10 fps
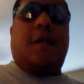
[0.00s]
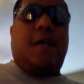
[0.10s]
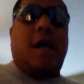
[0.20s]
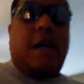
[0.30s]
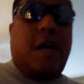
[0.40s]

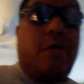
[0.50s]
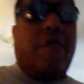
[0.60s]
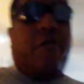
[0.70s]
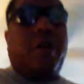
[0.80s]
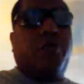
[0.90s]
yeah, I can't
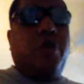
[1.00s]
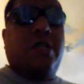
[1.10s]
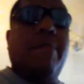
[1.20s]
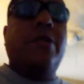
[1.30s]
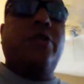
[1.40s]
wait for next
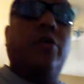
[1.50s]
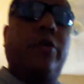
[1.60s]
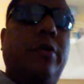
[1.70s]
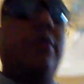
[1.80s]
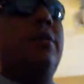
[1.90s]
week's episode.